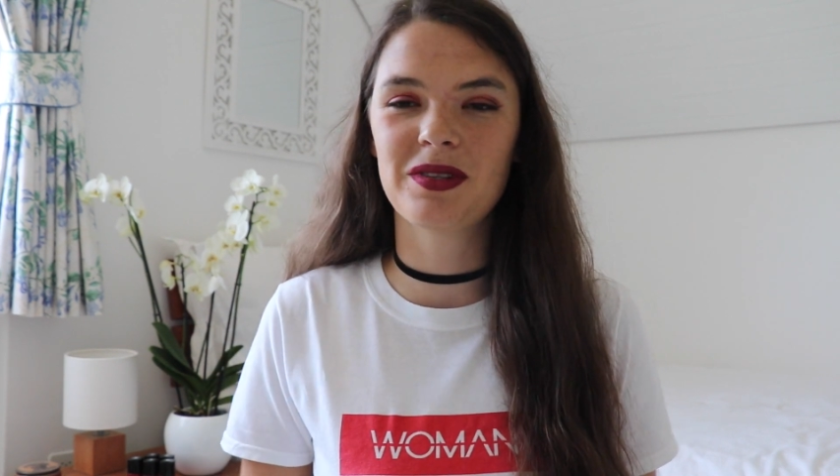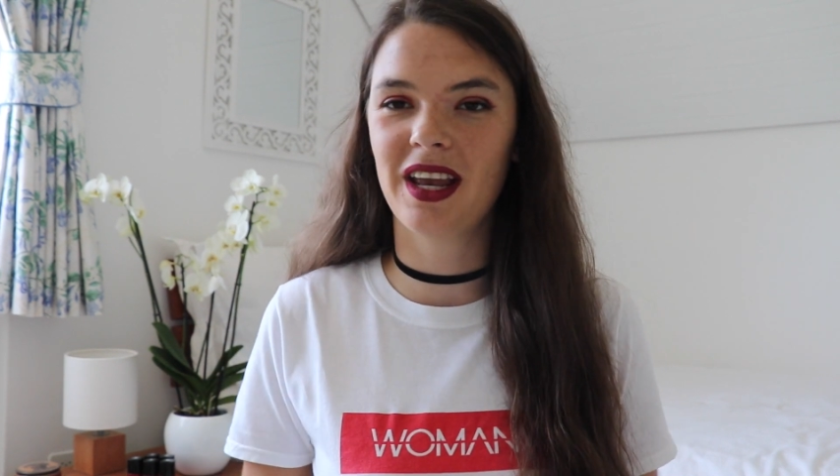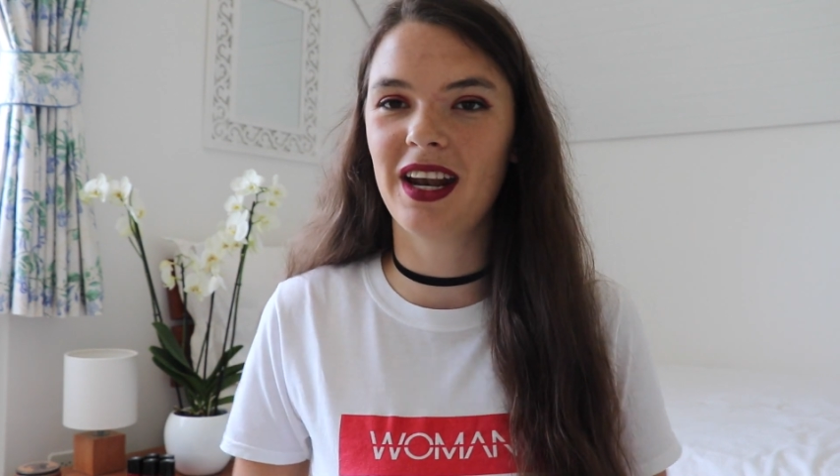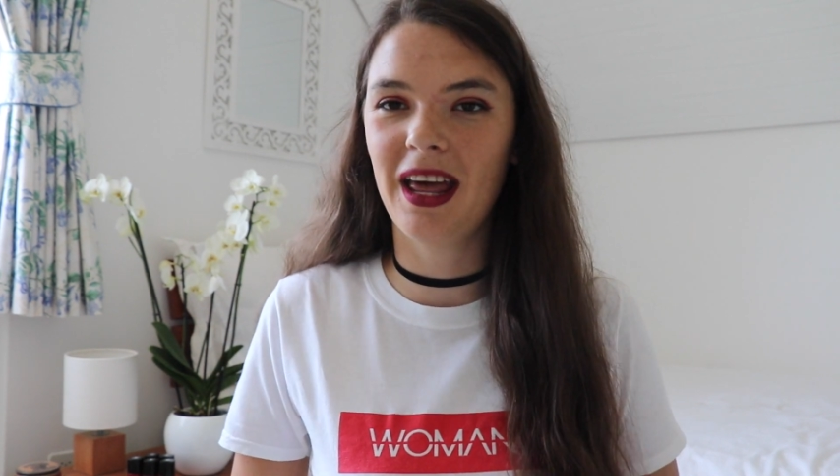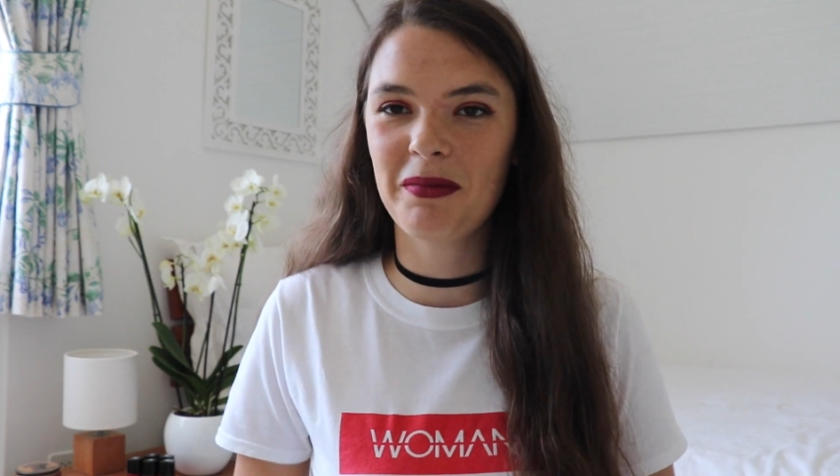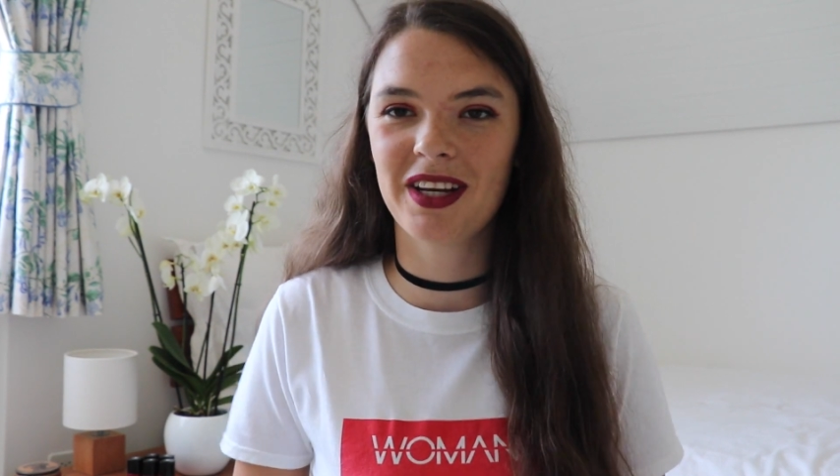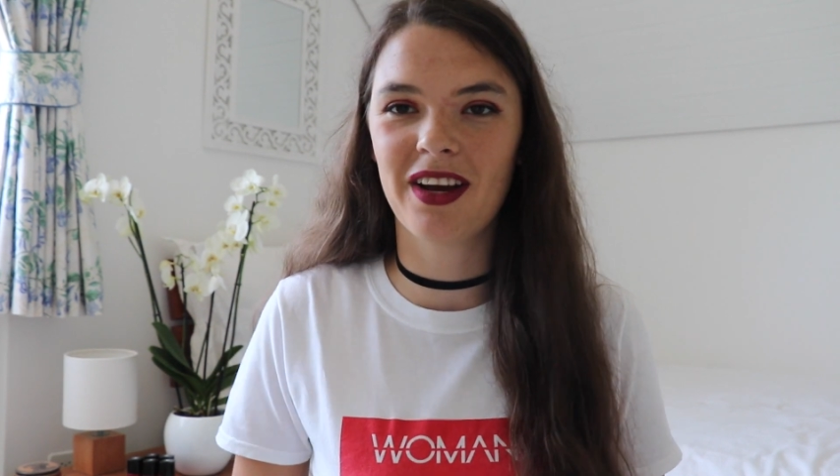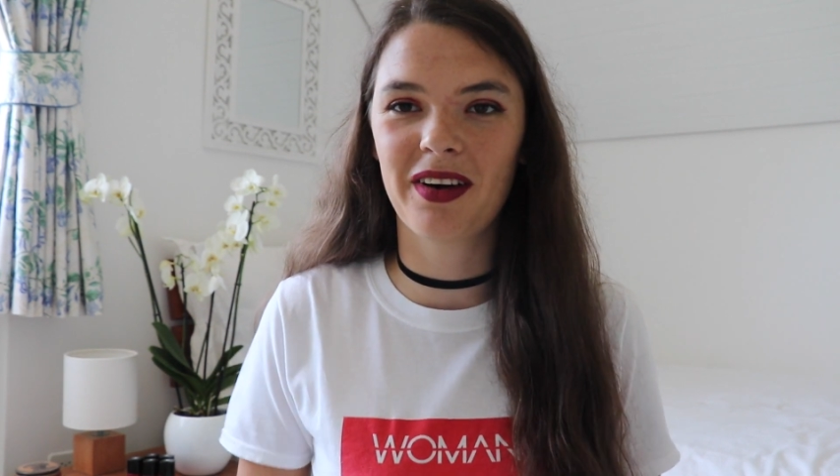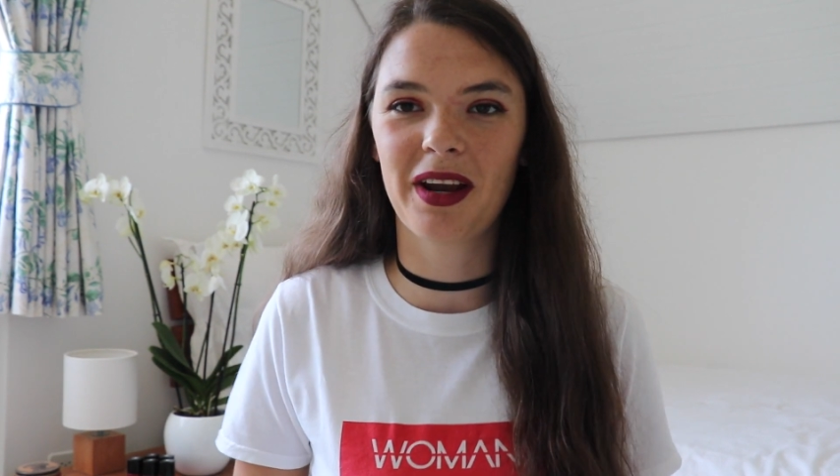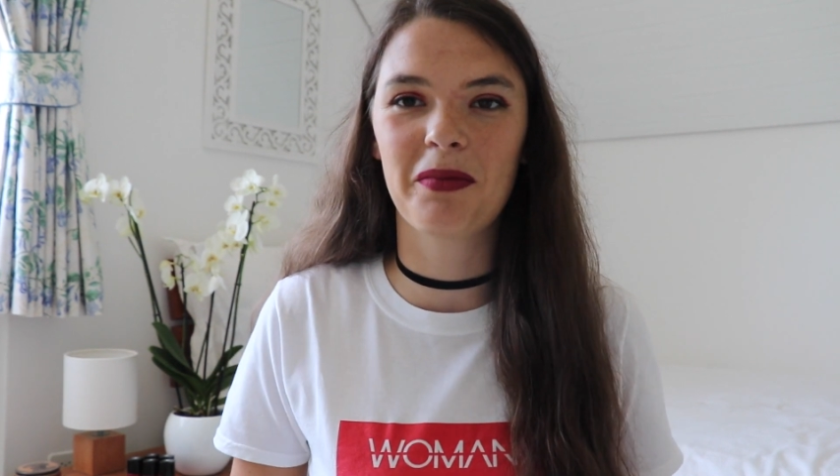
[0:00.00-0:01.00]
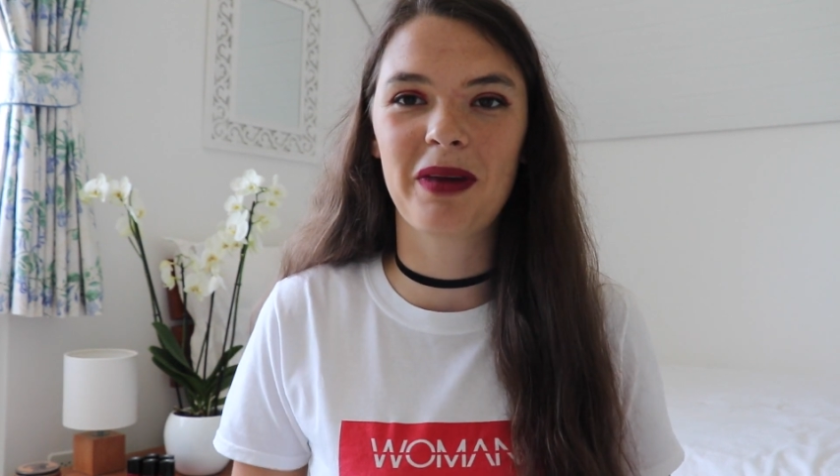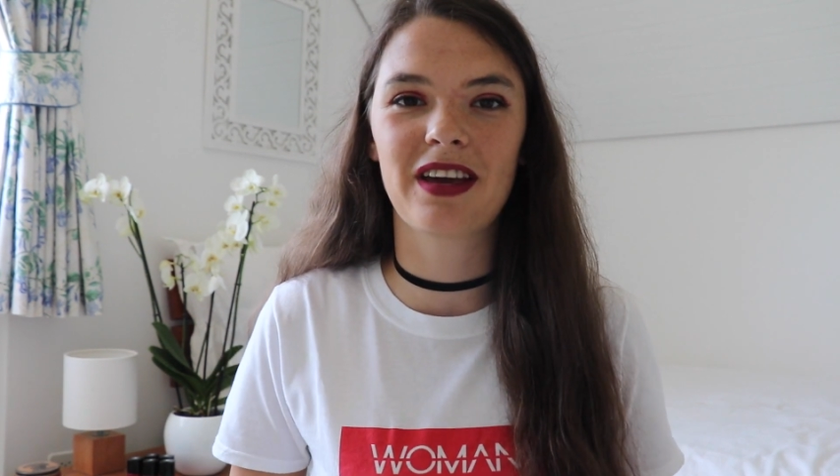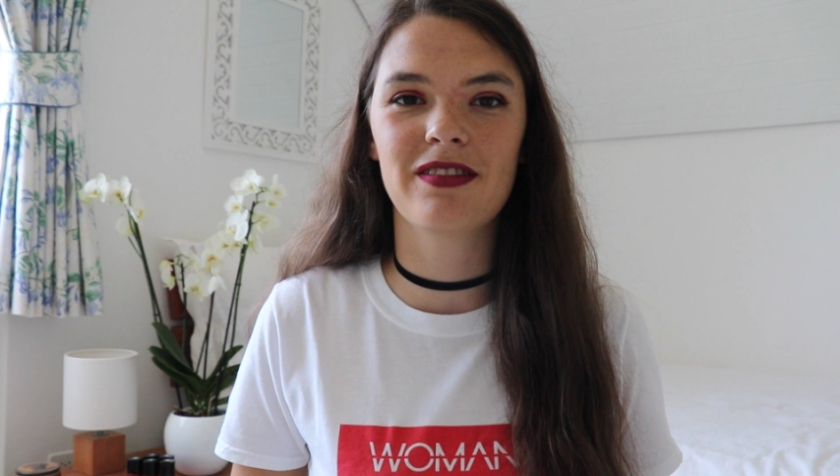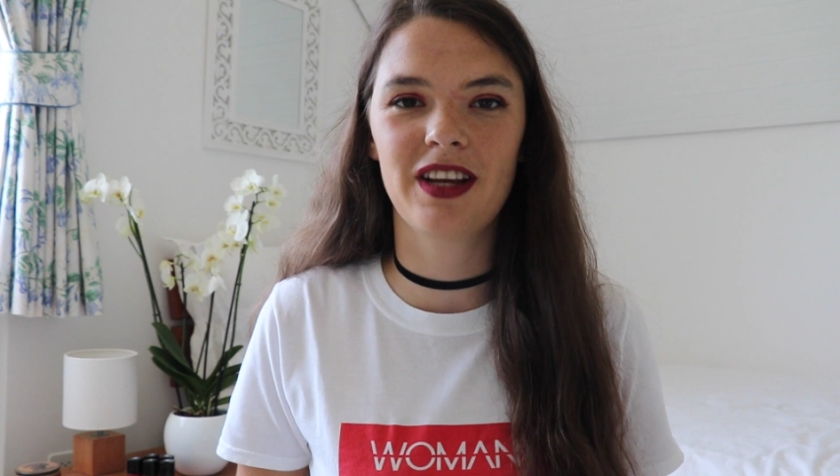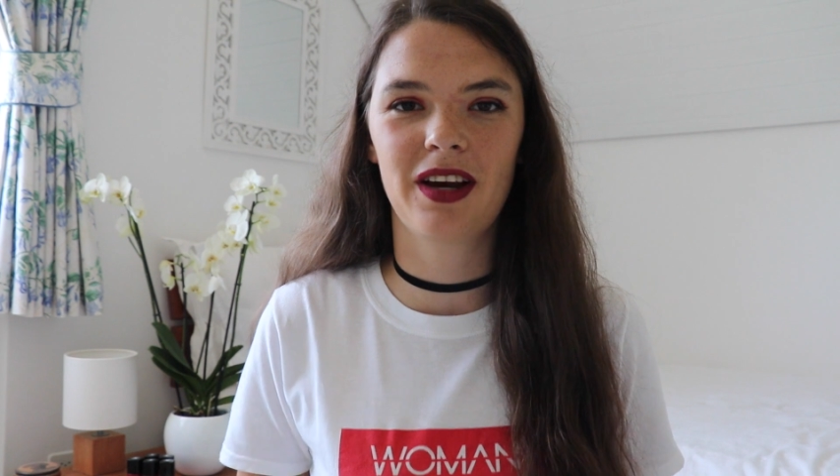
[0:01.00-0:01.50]
then let me know and I'll
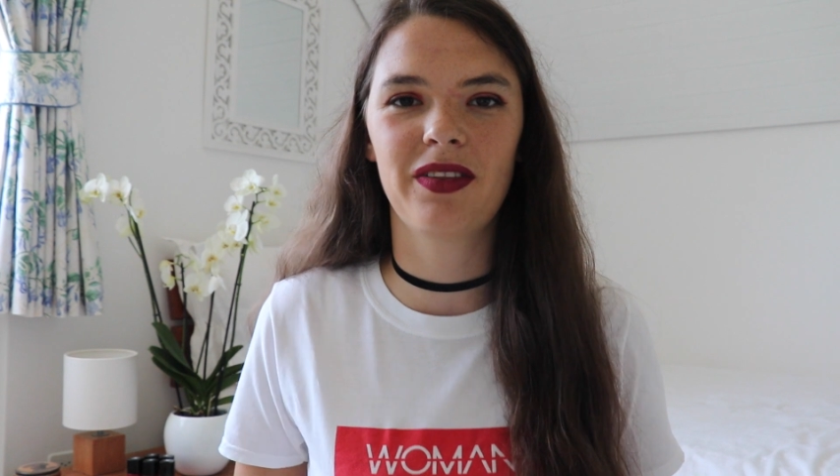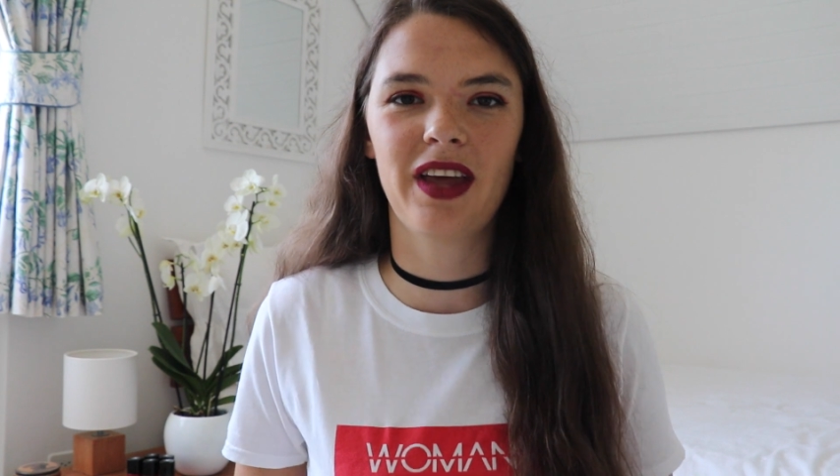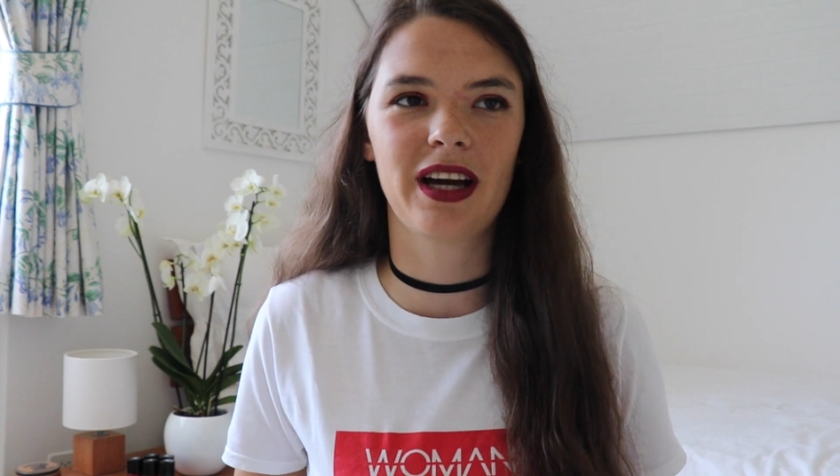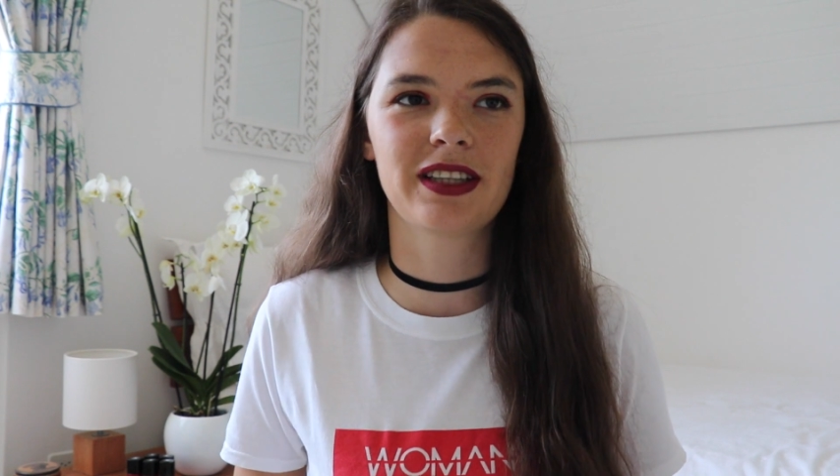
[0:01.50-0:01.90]
make a video on that